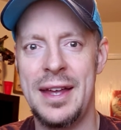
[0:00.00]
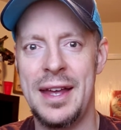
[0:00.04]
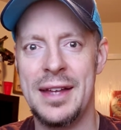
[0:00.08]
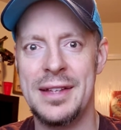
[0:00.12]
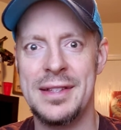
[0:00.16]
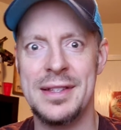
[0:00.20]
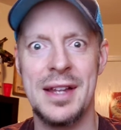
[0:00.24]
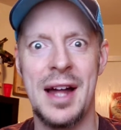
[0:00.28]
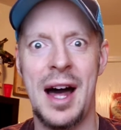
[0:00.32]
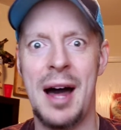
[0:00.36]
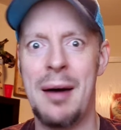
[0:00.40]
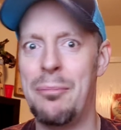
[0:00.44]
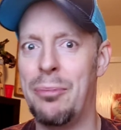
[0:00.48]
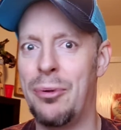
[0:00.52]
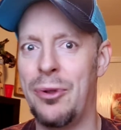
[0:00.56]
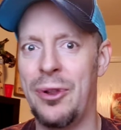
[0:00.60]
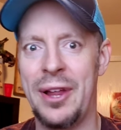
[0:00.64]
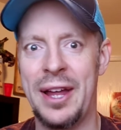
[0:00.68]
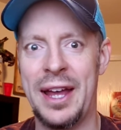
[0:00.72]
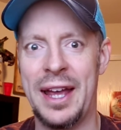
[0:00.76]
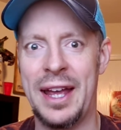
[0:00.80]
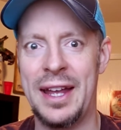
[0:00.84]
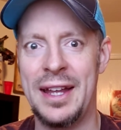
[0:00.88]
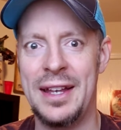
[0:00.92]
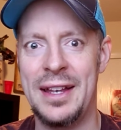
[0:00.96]
has not
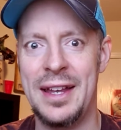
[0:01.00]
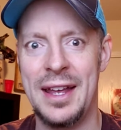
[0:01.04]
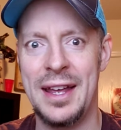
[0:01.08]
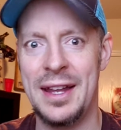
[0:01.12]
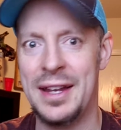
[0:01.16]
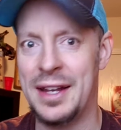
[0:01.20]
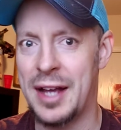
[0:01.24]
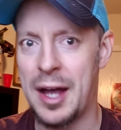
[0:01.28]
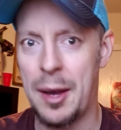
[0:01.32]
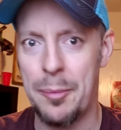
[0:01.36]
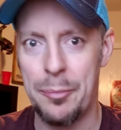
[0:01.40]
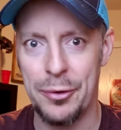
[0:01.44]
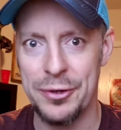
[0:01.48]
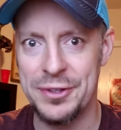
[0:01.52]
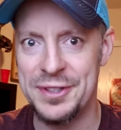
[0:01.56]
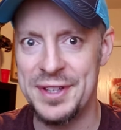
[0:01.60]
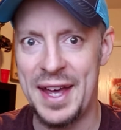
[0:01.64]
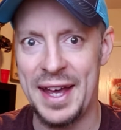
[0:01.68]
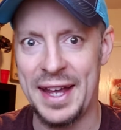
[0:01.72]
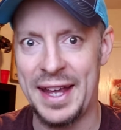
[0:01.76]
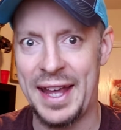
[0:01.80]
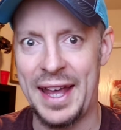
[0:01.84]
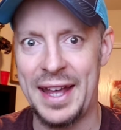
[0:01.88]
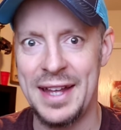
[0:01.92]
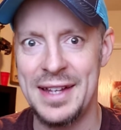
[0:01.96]
played in a couple
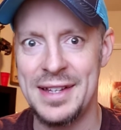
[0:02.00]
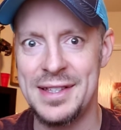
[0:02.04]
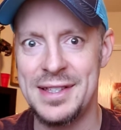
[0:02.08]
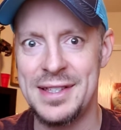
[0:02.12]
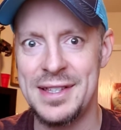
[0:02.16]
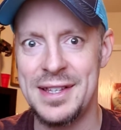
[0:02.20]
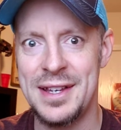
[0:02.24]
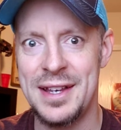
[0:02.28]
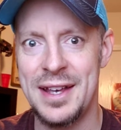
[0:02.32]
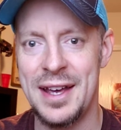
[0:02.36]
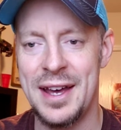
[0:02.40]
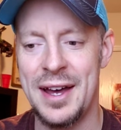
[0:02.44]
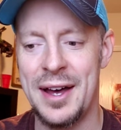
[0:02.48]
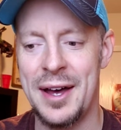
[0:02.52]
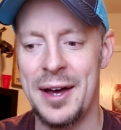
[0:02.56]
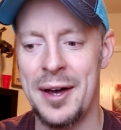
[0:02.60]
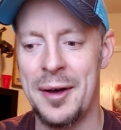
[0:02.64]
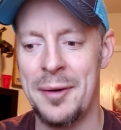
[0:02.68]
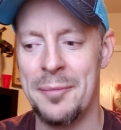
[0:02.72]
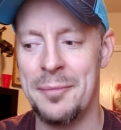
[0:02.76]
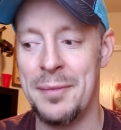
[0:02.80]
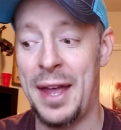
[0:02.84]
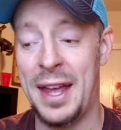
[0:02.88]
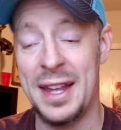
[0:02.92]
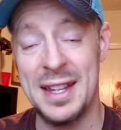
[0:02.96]
decades.
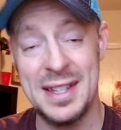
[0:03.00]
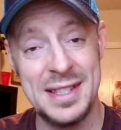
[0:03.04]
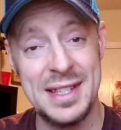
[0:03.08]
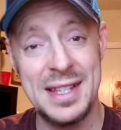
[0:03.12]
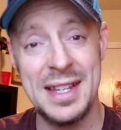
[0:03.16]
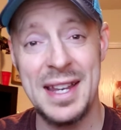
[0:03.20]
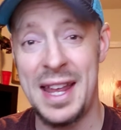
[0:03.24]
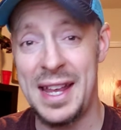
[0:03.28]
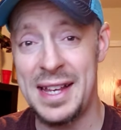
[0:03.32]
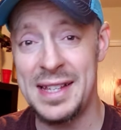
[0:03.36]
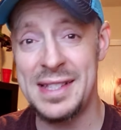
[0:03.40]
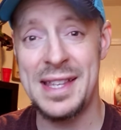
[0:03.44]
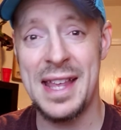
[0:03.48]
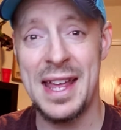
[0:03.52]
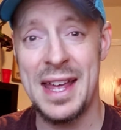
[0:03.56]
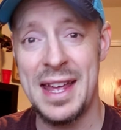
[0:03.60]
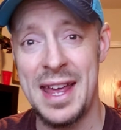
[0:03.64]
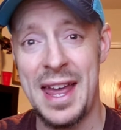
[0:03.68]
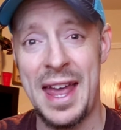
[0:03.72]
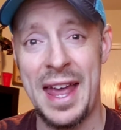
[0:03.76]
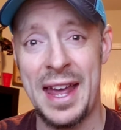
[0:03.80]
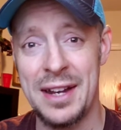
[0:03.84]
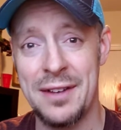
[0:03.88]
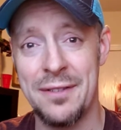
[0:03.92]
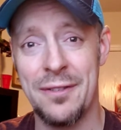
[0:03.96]
And today's
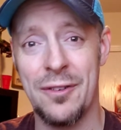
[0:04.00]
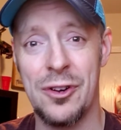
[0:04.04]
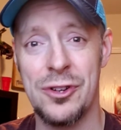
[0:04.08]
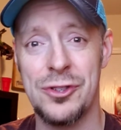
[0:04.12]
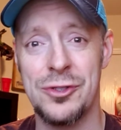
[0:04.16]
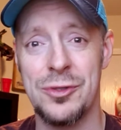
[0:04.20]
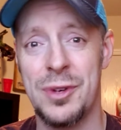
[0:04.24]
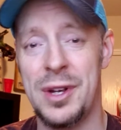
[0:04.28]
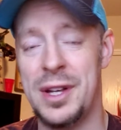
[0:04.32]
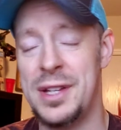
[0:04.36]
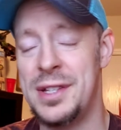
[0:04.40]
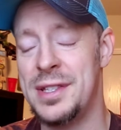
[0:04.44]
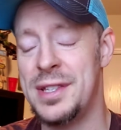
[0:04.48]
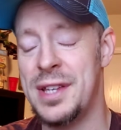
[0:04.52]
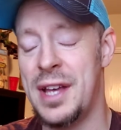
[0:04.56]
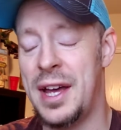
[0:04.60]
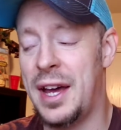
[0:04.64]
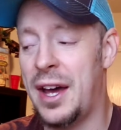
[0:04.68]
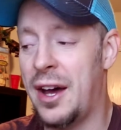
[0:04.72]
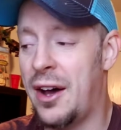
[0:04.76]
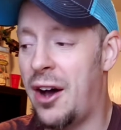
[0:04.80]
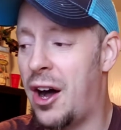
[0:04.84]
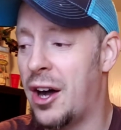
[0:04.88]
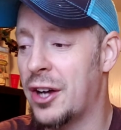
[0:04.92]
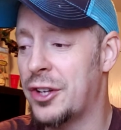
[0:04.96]
that anniversary. It's
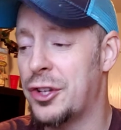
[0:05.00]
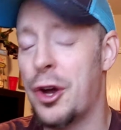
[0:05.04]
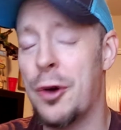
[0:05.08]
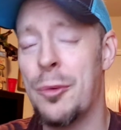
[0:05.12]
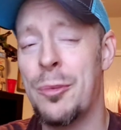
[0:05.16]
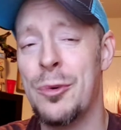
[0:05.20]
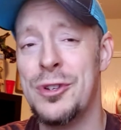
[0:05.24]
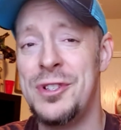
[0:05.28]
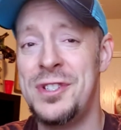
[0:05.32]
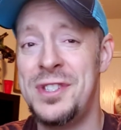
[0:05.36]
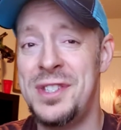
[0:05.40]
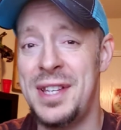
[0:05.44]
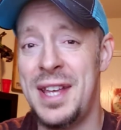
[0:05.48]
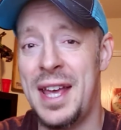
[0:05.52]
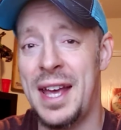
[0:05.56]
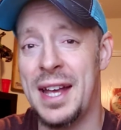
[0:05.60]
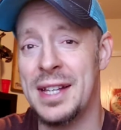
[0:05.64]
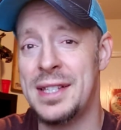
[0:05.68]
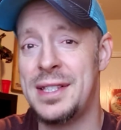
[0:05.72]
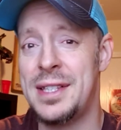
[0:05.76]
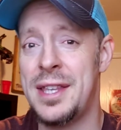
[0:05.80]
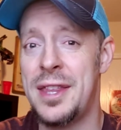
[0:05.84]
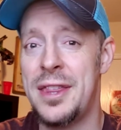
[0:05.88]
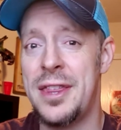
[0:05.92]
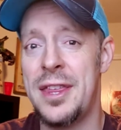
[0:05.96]
October
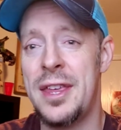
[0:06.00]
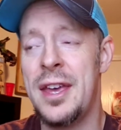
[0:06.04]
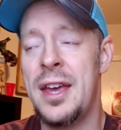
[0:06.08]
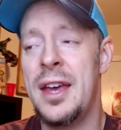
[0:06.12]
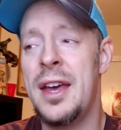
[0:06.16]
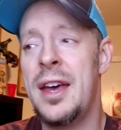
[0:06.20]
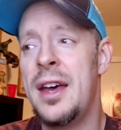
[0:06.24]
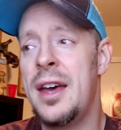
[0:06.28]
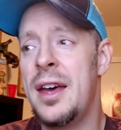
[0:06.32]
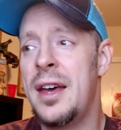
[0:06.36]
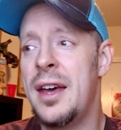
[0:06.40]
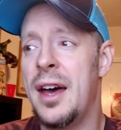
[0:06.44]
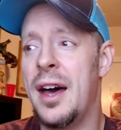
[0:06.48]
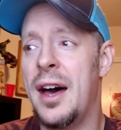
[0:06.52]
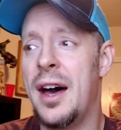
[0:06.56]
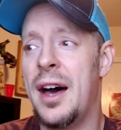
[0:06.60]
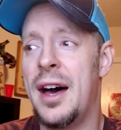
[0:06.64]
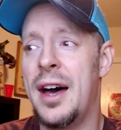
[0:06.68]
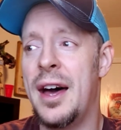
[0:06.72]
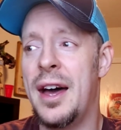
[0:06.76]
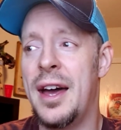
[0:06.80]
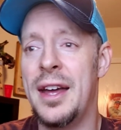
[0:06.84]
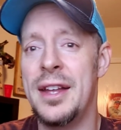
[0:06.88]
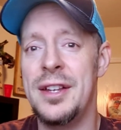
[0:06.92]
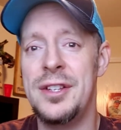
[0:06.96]
6th,
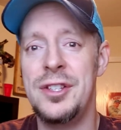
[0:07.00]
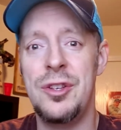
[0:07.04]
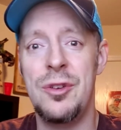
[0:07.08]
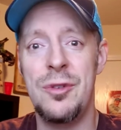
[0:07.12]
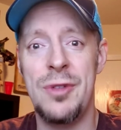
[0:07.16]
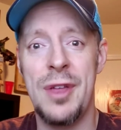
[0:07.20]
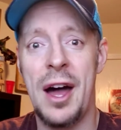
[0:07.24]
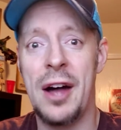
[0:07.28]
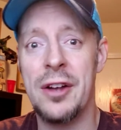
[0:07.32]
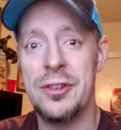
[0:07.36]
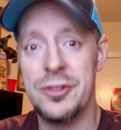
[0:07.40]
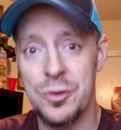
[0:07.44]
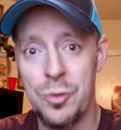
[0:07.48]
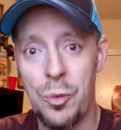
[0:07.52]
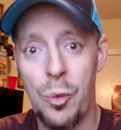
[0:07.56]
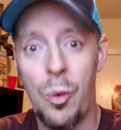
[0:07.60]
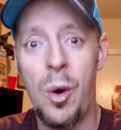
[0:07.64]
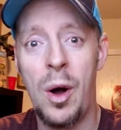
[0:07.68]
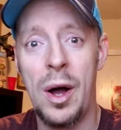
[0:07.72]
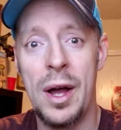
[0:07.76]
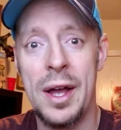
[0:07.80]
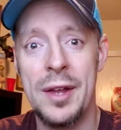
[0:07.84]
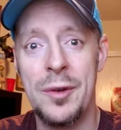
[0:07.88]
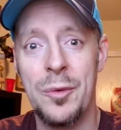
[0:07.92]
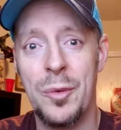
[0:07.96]

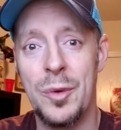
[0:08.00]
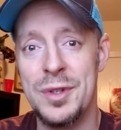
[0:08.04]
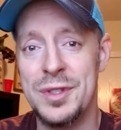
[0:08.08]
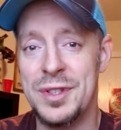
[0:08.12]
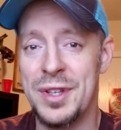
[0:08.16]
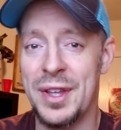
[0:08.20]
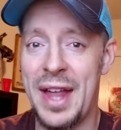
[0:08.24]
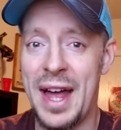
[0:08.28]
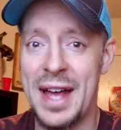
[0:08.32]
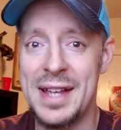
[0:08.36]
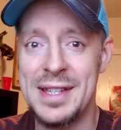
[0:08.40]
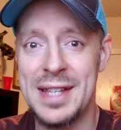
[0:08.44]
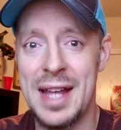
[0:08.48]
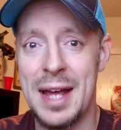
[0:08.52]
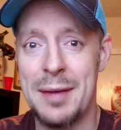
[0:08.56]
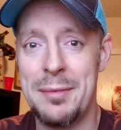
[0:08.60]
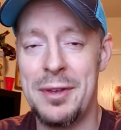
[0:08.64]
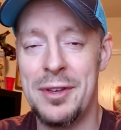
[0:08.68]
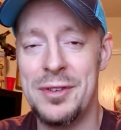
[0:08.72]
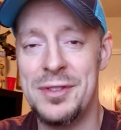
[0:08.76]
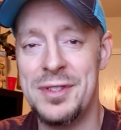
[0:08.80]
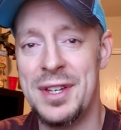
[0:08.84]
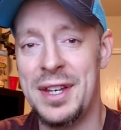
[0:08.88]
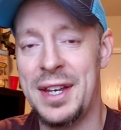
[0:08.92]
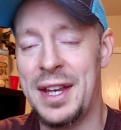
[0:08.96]
2001 was the last time
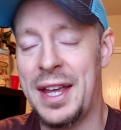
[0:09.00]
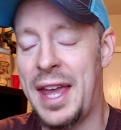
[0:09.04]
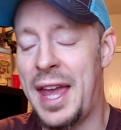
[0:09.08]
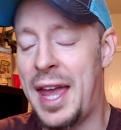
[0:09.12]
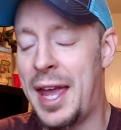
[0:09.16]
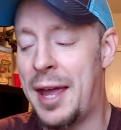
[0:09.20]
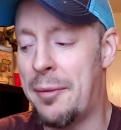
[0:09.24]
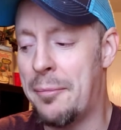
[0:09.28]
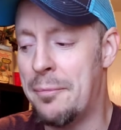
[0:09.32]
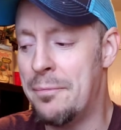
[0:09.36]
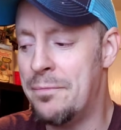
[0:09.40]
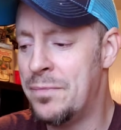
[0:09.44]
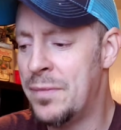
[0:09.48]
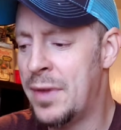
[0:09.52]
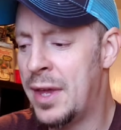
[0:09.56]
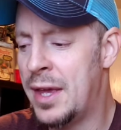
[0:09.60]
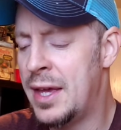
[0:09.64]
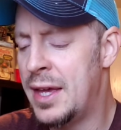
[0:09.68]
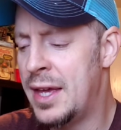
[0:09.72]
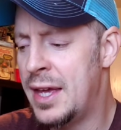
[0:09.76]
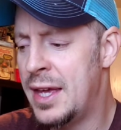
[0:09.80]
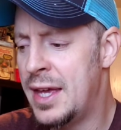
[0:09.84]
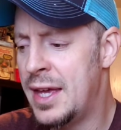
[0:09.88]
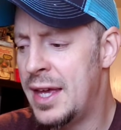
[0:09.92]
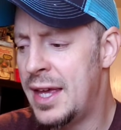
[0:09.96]
he was in the game.
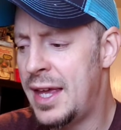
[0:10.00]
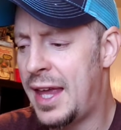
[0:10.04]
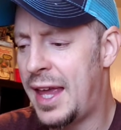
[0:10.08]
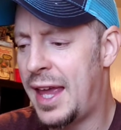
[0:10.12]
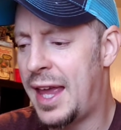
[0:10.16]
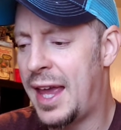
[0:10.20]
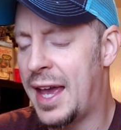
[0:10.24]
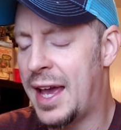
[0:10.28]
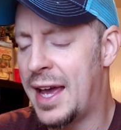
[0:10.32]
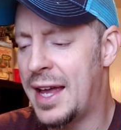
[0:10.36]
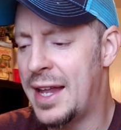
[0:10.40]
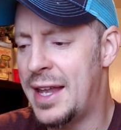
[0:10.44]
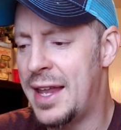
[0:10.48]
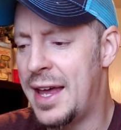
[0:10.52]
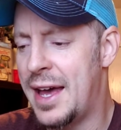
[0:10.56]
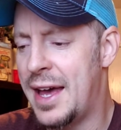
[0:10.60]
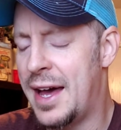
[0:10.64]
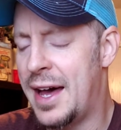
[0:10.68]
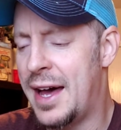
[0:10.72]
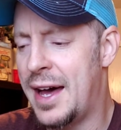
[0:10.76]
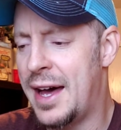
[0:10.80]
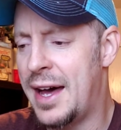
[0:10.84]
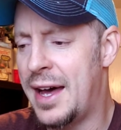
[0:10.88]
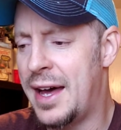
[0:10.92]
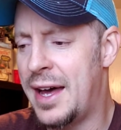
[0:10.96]
And
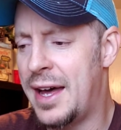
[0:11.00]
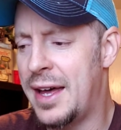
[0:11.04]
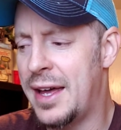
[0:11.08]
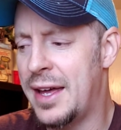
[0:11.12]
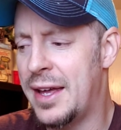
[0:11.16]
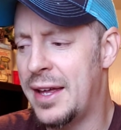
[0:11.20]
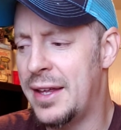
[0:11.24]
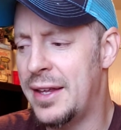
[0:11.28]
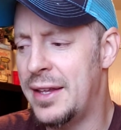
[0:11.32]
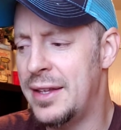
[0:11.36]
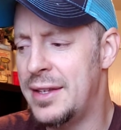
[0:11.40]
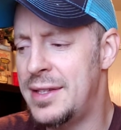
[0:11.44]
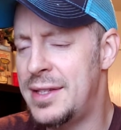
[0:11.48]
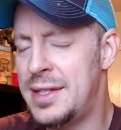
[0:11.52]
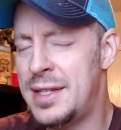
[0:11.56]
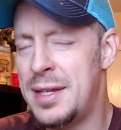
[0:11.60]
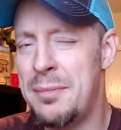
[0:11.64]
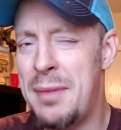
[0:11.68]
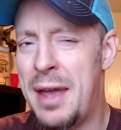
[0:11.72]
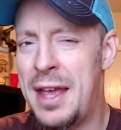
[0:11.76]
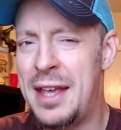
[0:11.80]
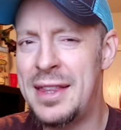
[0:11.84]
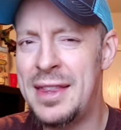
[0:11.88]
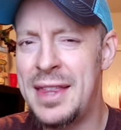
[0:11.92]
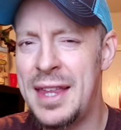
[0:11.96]
to
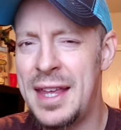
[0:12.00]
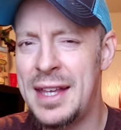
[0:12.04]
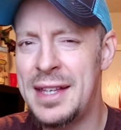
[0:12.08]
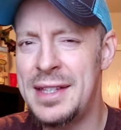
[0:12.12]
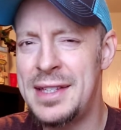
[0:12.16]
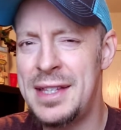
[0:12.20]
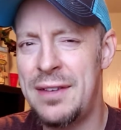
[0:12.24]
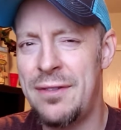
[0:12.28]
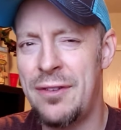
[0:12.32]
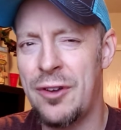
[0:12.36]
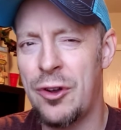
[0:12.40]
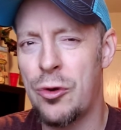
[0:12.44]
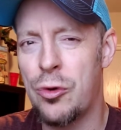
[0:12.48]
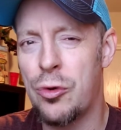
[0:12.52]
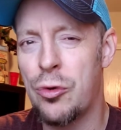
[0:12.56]
make things even